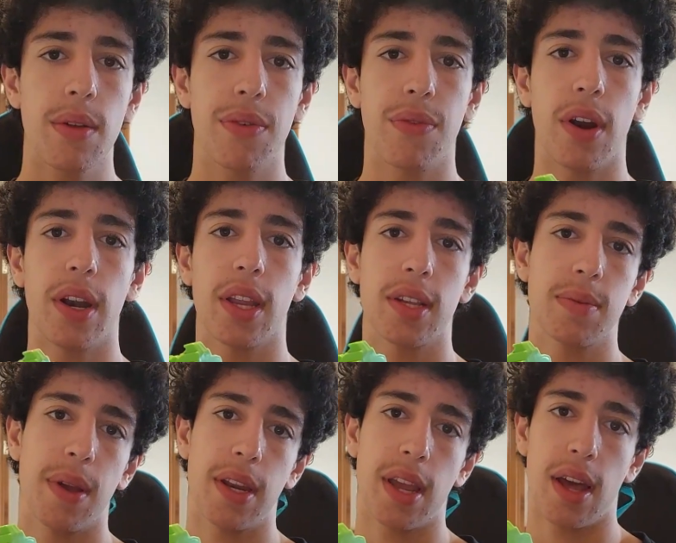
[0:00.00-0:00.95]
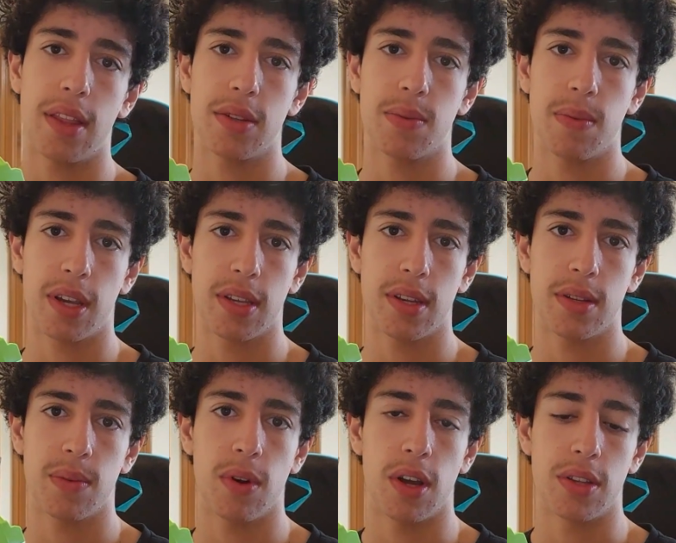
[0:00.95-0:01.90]
the front and explaining how this
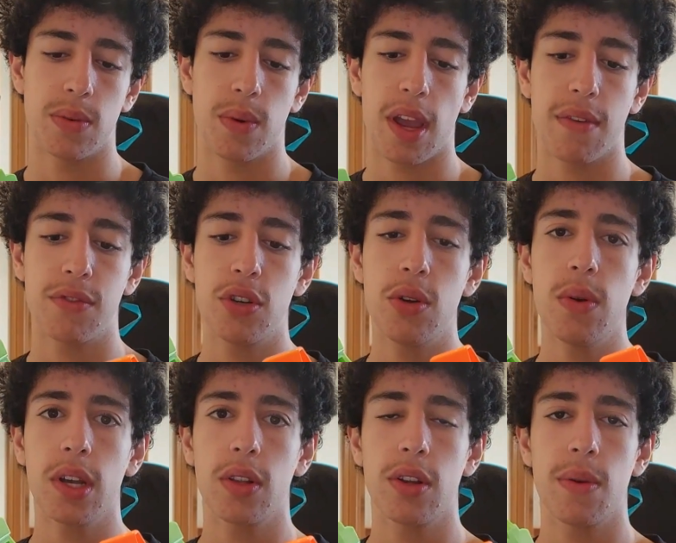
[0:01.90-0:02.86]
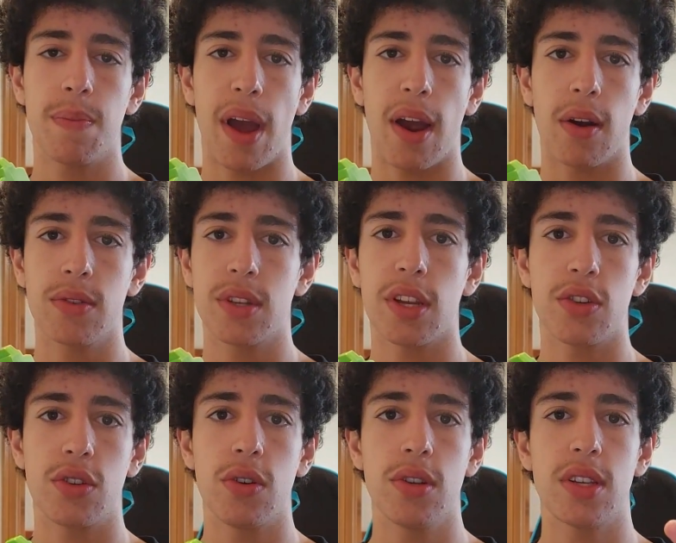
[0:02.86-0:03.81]
mechanism works. We have 2 included barrels and
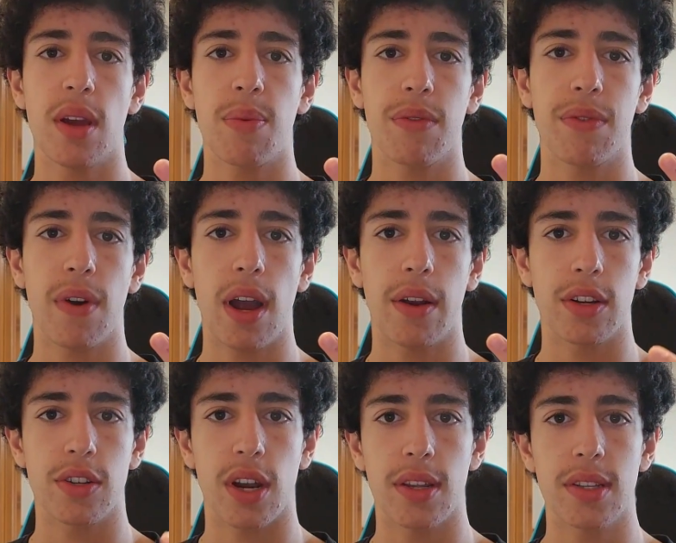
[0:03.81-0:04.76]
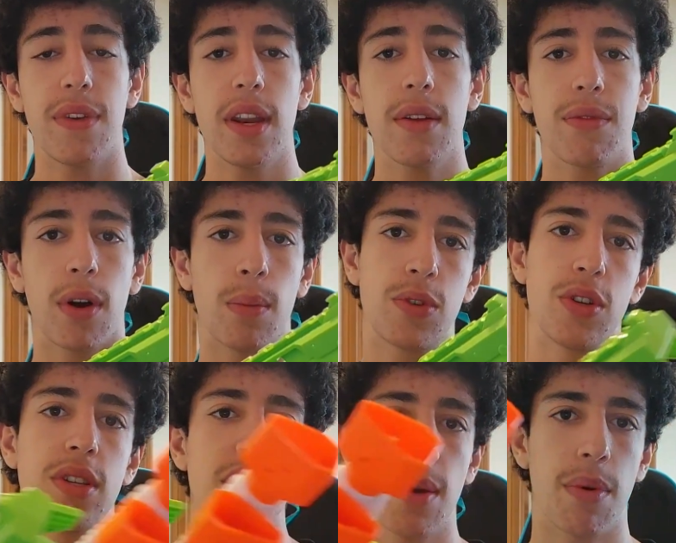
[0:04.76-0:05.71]
2 separate firing trains, feeding from
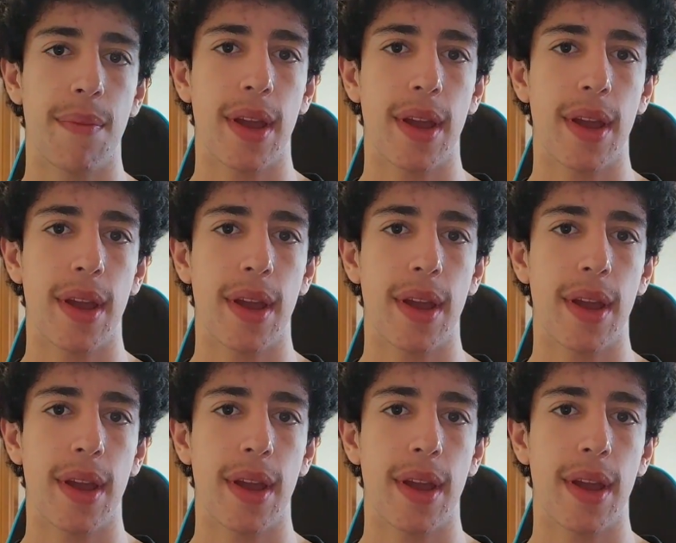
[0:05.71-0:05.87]
2 separate